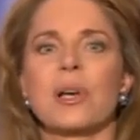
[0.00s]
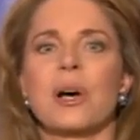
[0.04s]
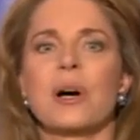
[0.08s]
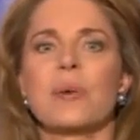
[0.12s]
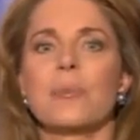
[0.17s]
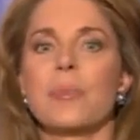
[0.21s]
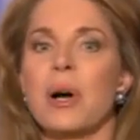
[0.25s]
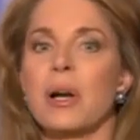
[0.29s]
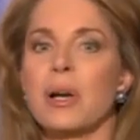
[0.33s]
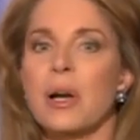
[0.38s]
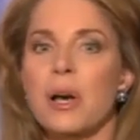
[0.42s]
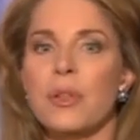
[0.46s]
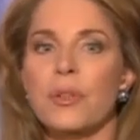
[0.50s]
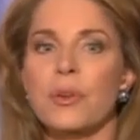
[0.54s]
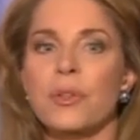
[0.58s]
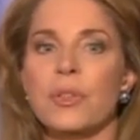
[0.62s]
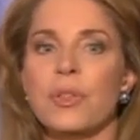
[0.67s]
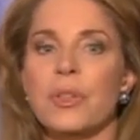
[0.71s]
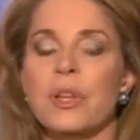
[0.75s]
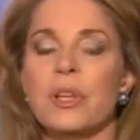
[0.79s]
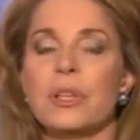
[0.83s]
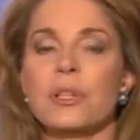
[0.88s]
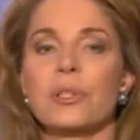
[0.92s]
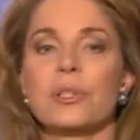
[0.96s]
among other
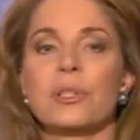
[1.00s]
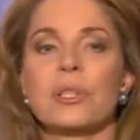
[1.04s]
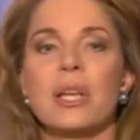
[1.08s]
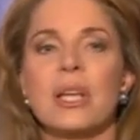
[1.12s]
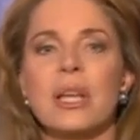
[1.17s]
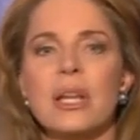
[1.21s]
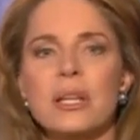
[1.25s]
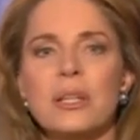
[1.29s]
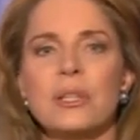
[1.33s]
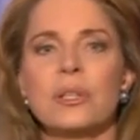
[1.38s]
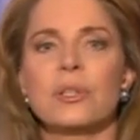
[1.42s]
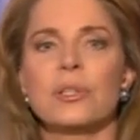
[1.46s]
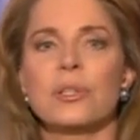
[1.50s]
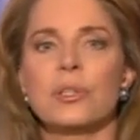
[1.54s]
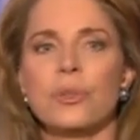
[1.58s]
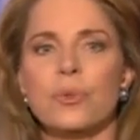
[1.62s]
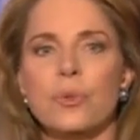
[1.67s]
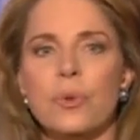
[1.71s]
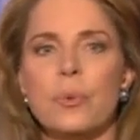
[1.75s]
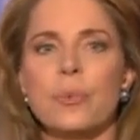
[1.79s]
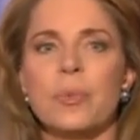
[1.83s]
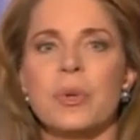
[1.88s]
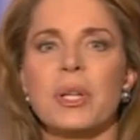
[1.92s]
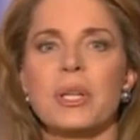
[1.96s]
things, the
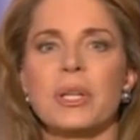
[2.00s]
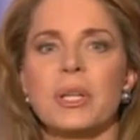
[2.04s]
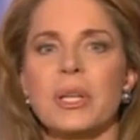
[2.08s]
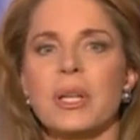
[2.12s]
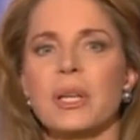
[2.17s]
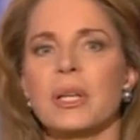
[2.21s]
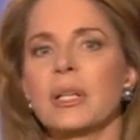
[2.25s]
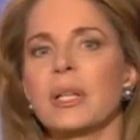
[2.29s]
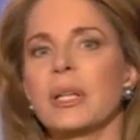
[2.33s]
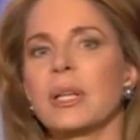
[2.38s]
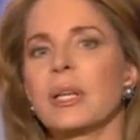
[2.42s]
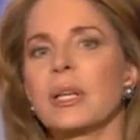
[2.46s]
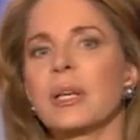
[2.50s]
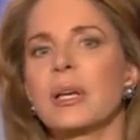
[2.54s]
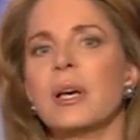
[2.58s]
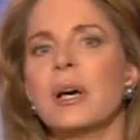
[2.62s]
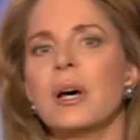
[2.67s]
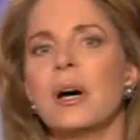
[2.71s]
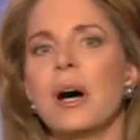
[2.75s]
indiscriminate killing